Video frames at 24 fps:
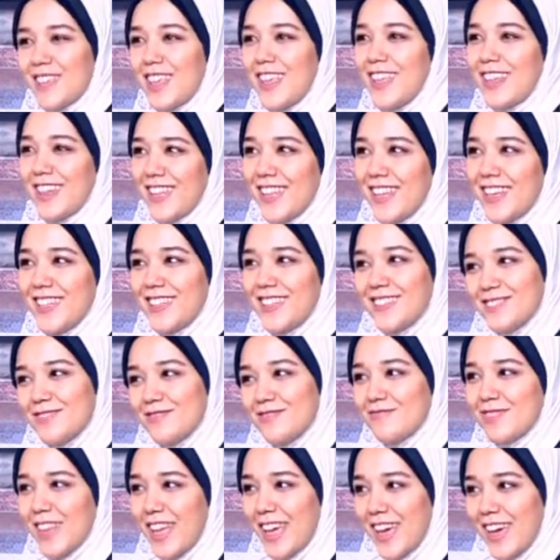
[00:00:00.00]
they
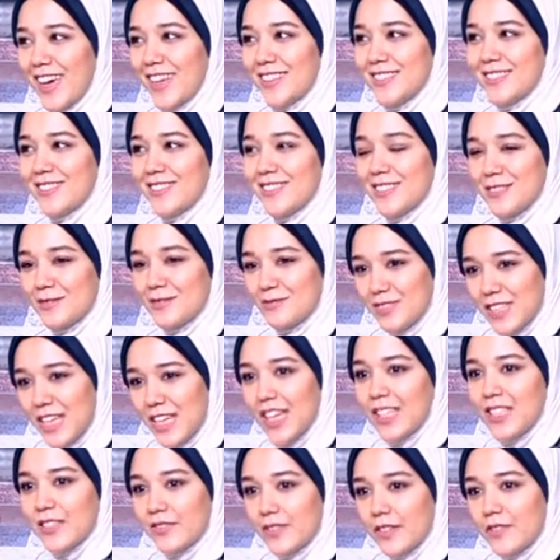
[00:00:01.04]
had
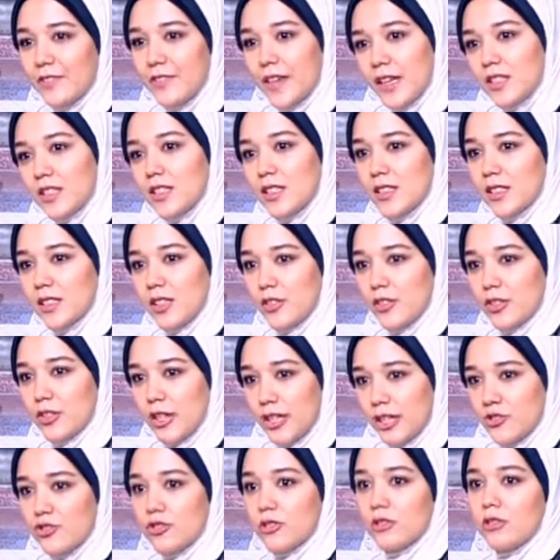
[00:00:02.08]
negative effect in
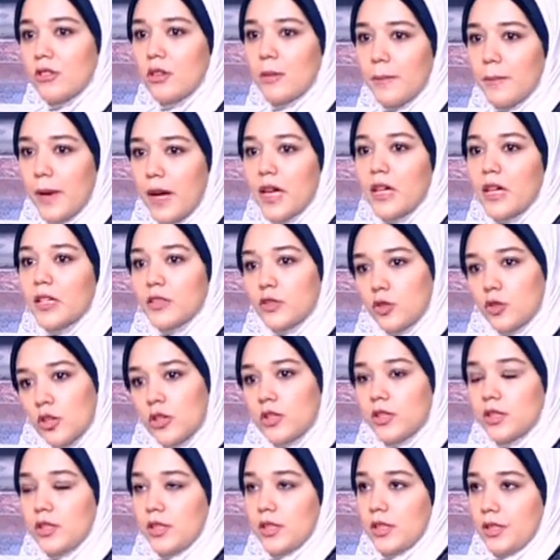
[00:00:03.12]
education, but
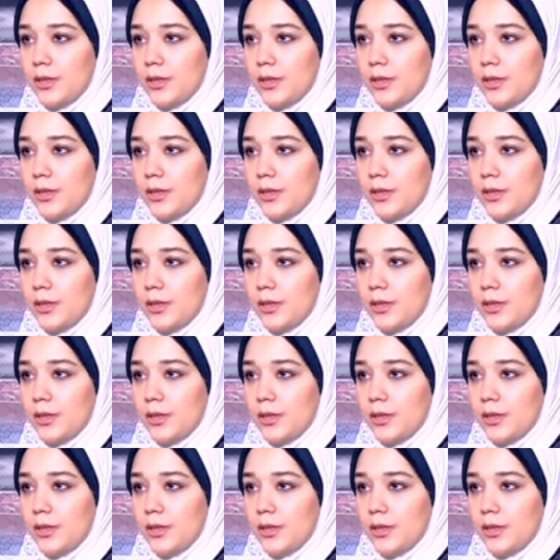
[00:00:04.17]
not